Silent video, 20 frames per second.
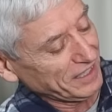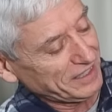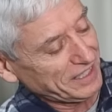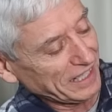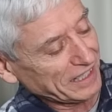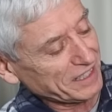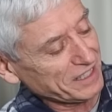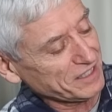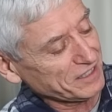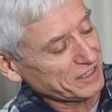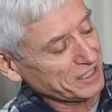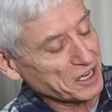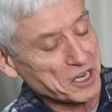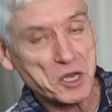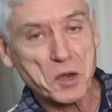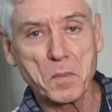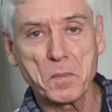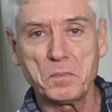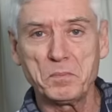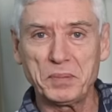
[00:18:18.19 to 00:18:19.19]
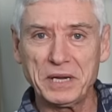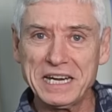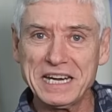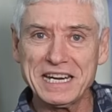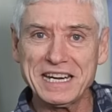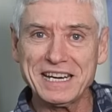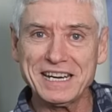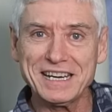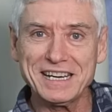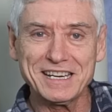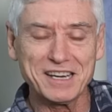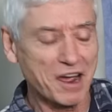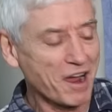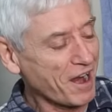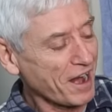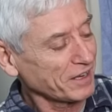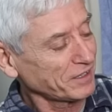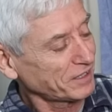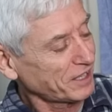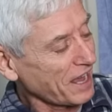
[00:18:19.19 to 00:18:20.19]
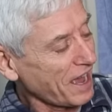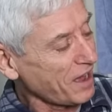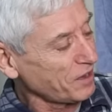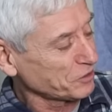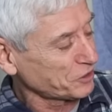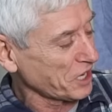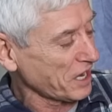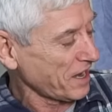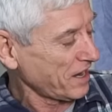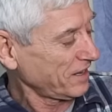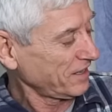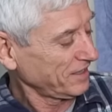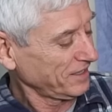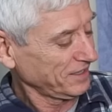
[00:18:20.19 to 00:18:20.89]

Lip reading: Dickinson P9000.